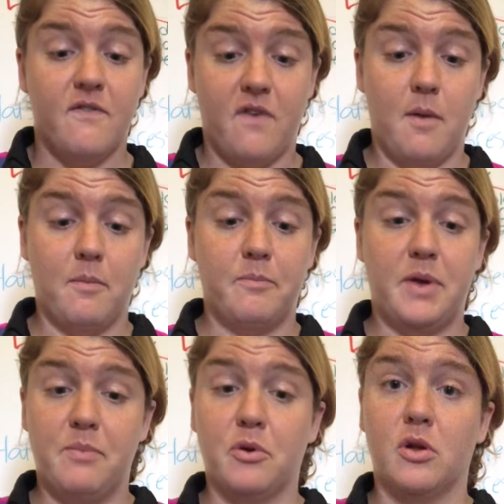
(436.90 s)
from
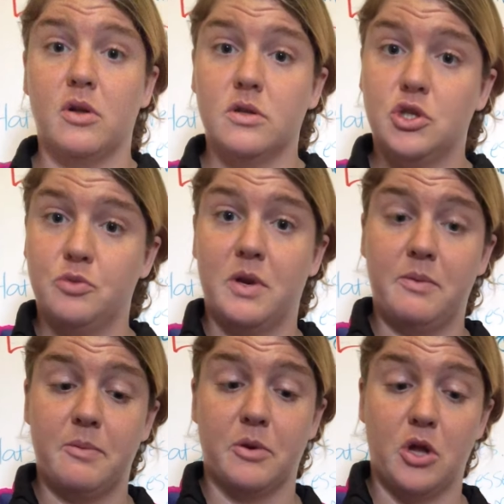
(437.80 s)
too many
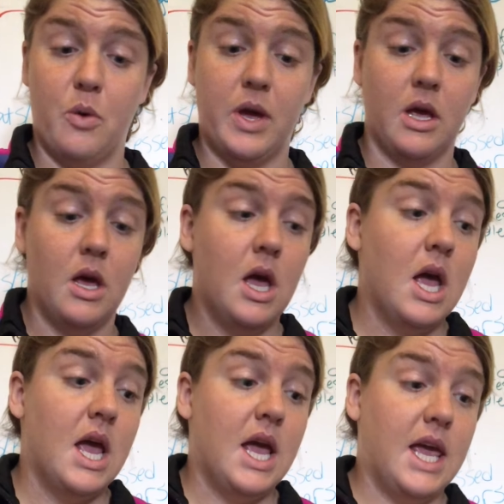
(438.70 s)
people knowing,
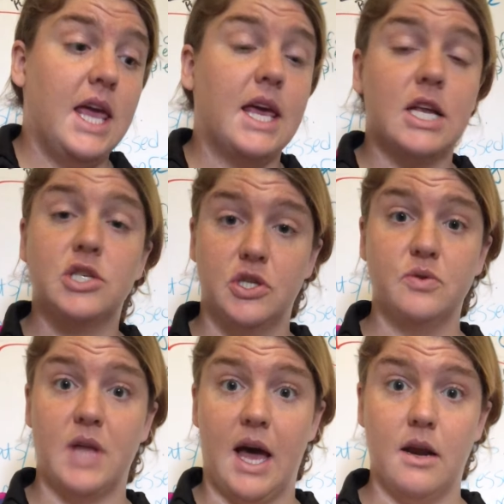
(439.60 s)
he can
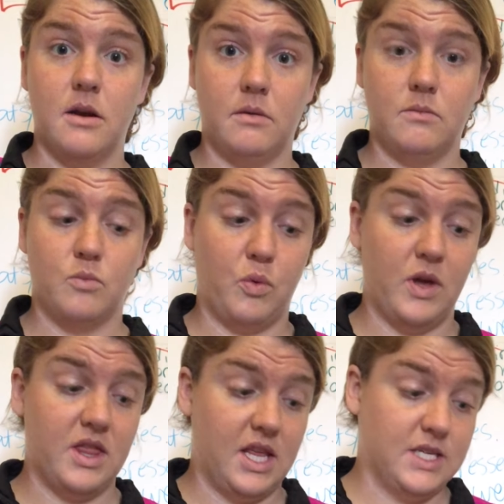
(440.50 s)
do that
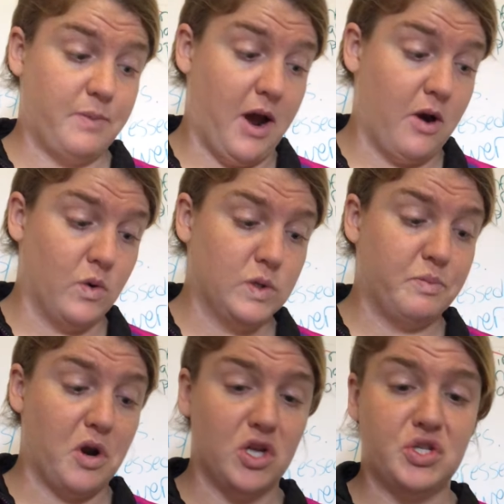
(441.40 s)
with these powers.
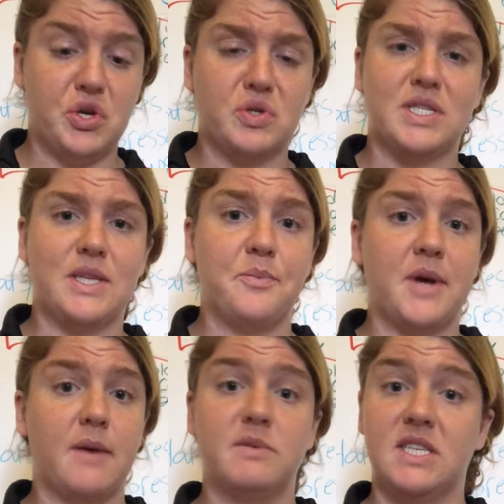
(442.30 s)
But also
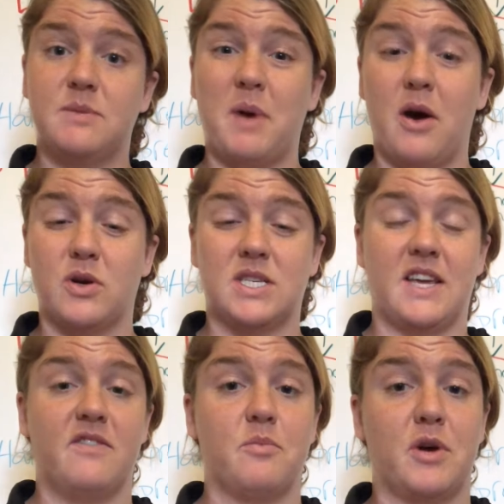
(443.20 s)
sometimes these powers
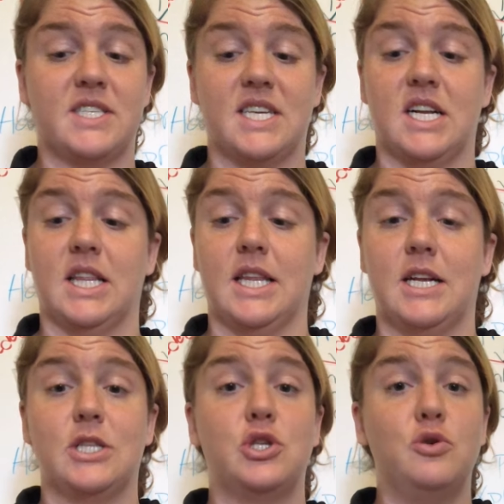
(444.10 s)
give the president a
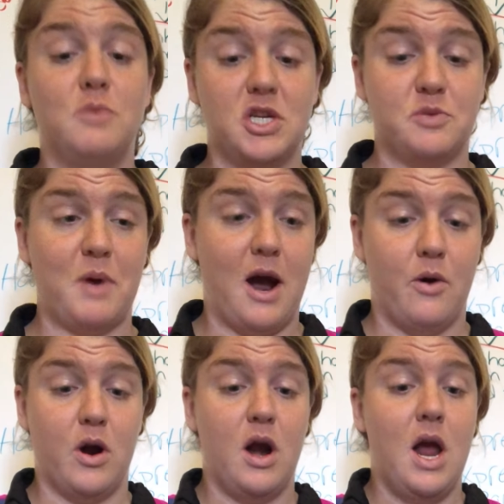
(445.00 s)
little too much
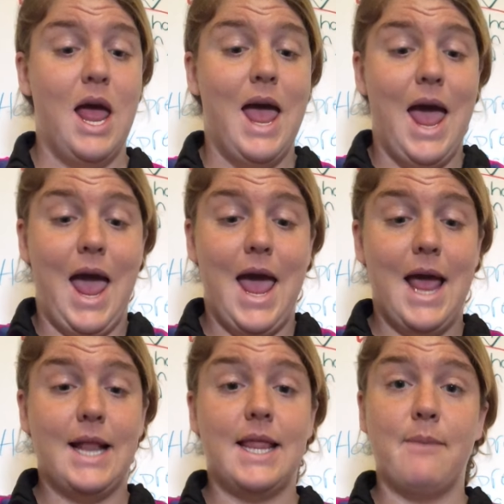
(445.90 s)
power
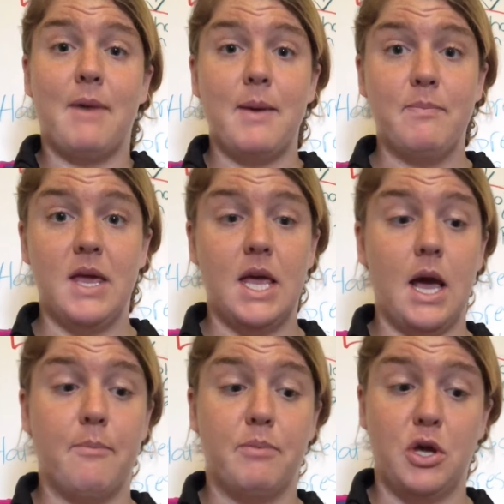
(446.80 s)
and they might be
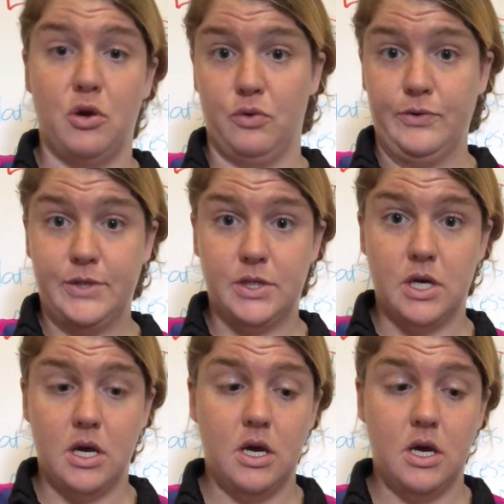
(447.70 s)
abused.